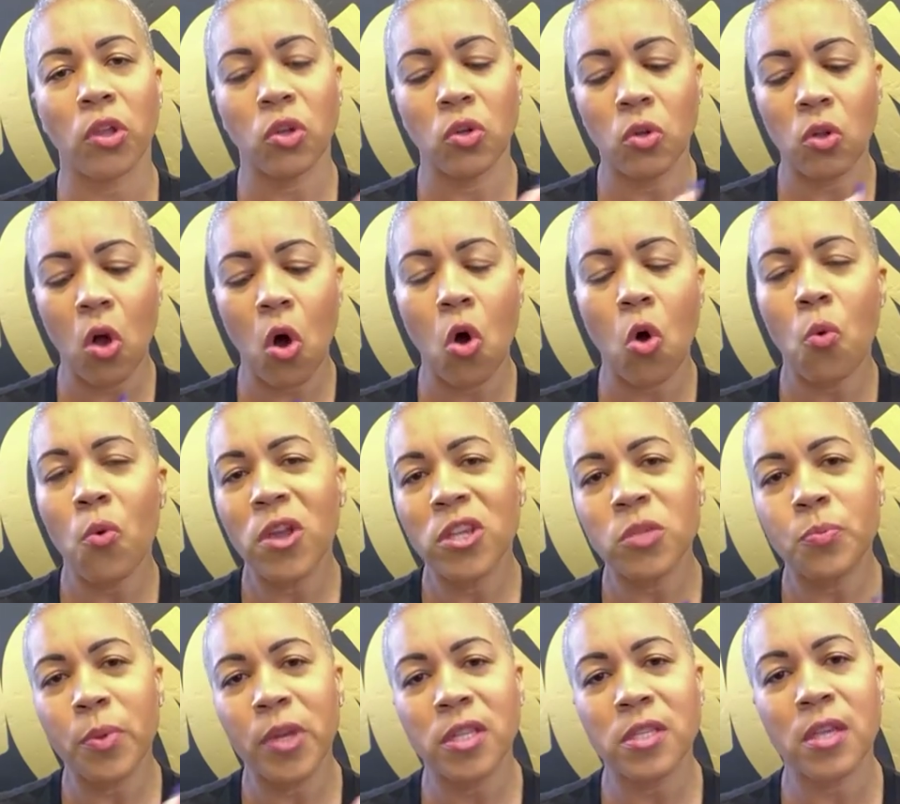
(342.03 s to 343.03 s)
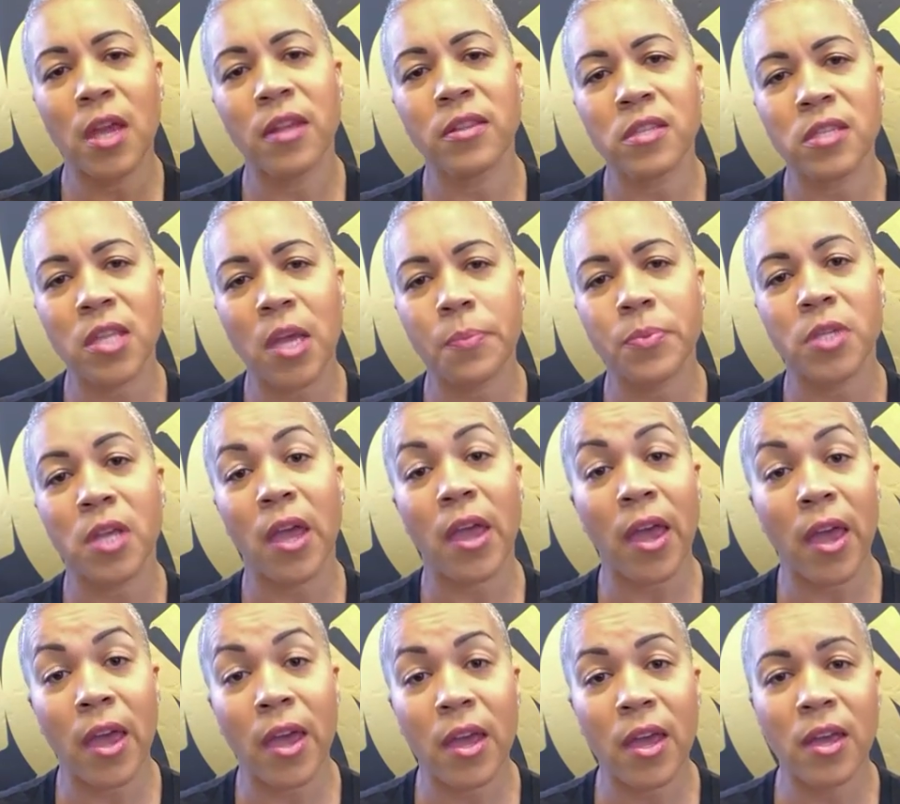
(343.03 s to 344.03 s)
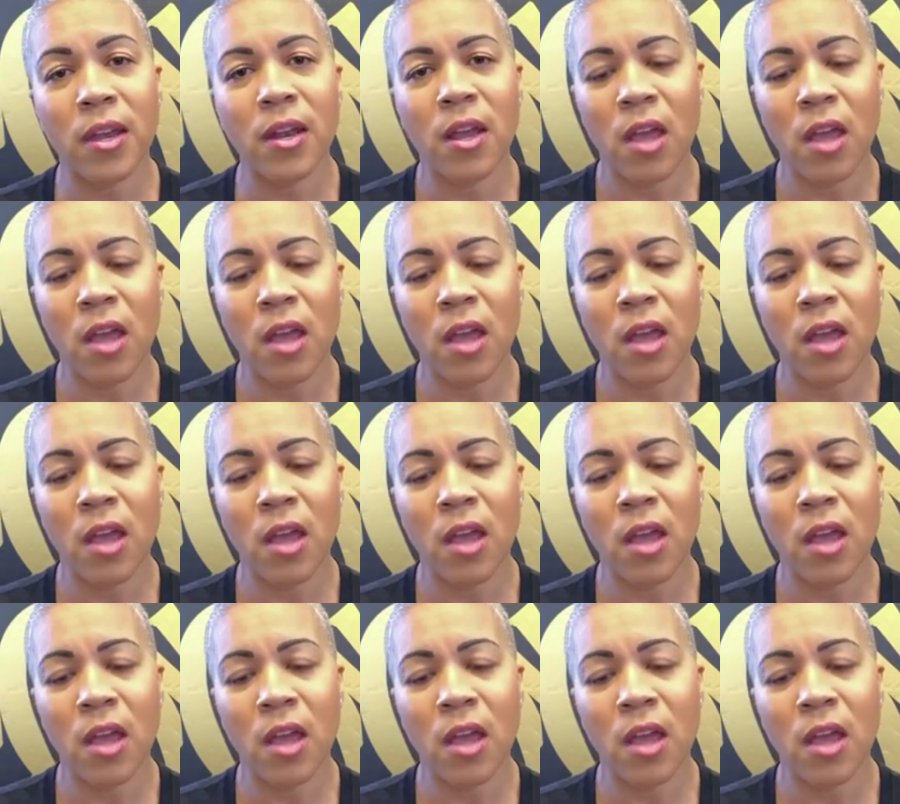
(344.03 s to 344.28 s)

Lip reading: You'll always be 10 steps ahead.